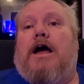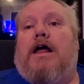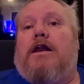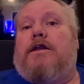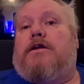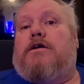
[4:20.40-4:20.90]

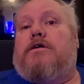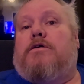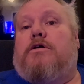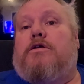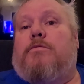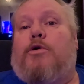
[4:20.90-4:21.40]
And
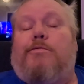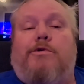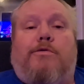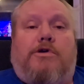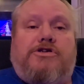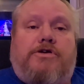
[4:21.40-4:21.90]
at the
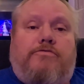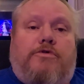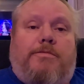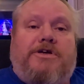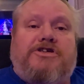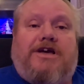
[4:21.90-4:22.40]
moment we're watching
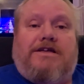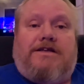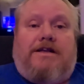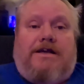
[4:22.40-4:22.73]
rubbish Saturday